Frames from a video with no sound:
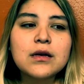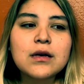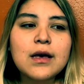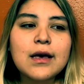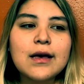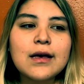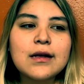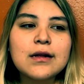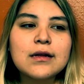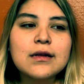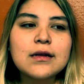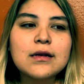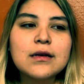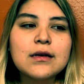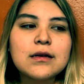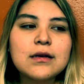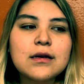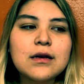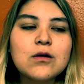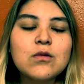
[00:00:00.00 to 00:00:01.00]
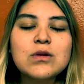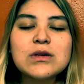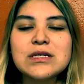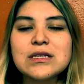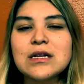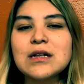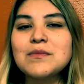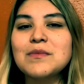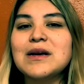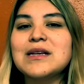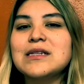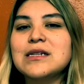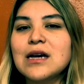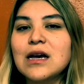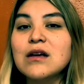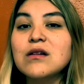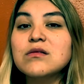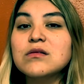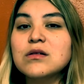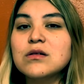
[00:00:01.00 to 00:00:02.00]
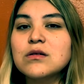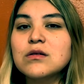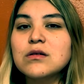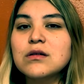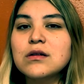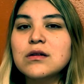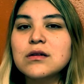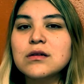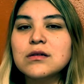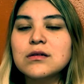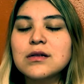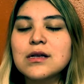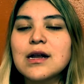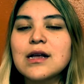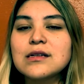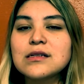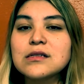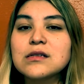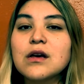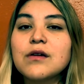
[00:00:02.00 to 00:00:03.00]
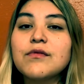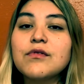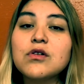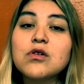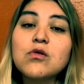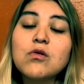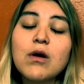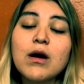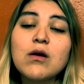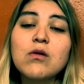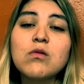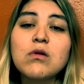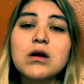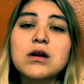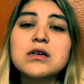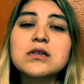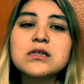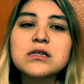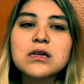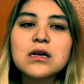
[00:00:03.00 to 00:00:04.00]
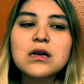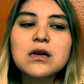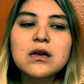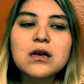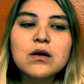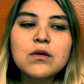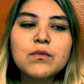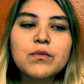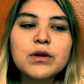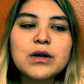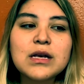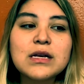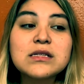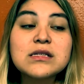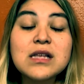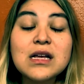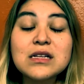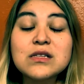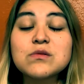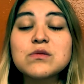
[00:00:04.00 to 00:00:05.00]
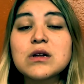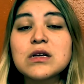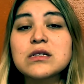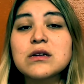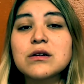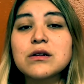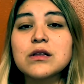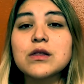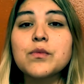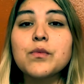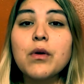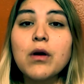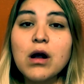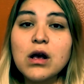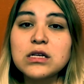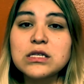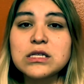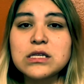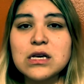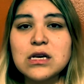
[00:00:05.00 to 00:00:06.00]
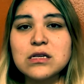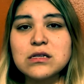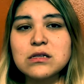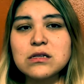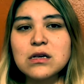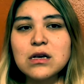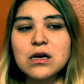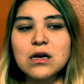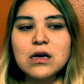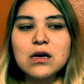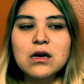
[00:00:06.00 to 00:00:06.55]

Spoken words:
And it wasn't in my childhood that I discovered who I was, but that's when I started the process.